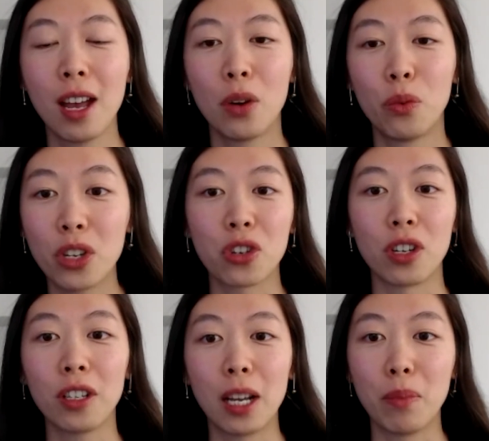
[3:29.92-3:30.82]

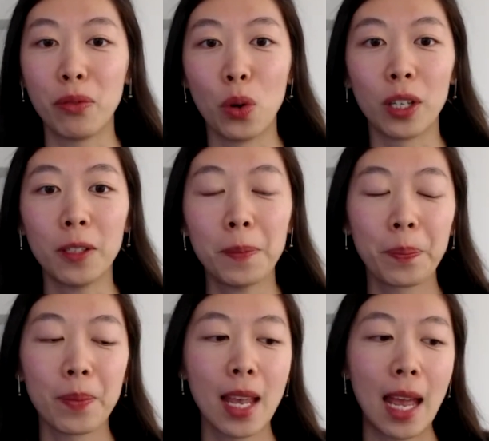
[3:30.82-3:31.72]
richer than before.
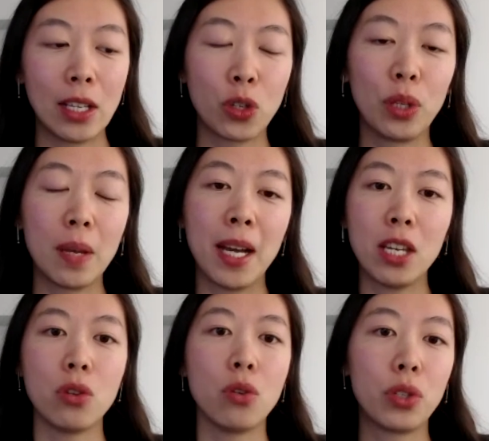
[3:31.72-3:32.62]
And so they might
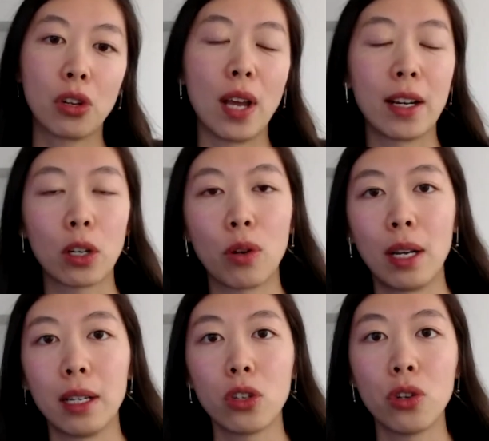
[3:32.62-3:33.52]
use their line of
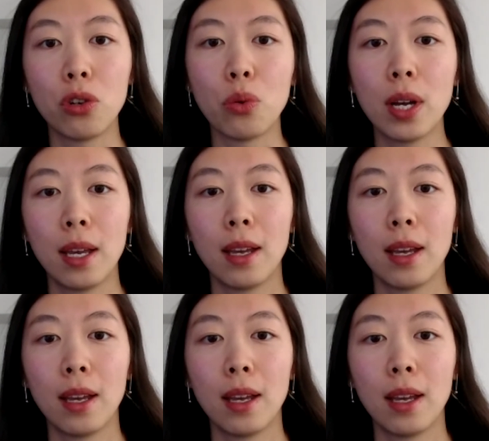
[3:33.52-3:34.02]
credit to